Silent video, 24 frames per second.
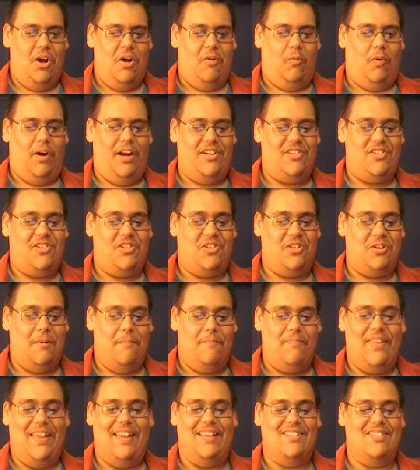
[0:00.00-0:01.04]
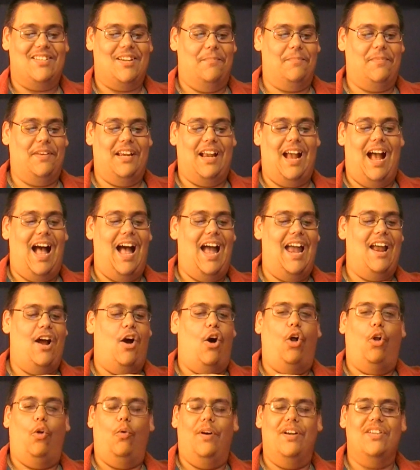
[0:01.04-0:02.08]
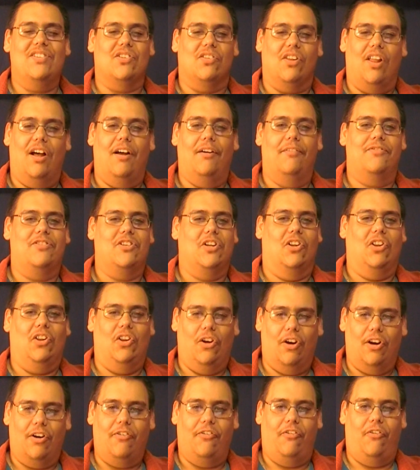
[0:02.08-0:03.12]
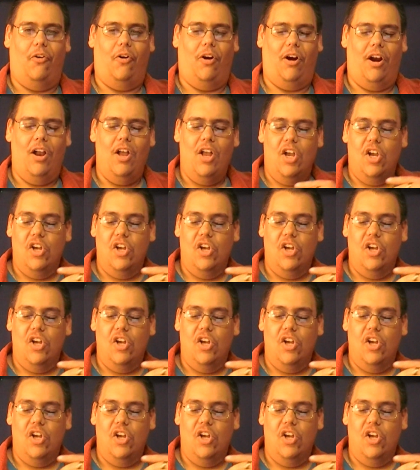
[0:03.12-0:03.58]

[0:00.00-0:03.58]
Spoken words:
which is something I always love to look for.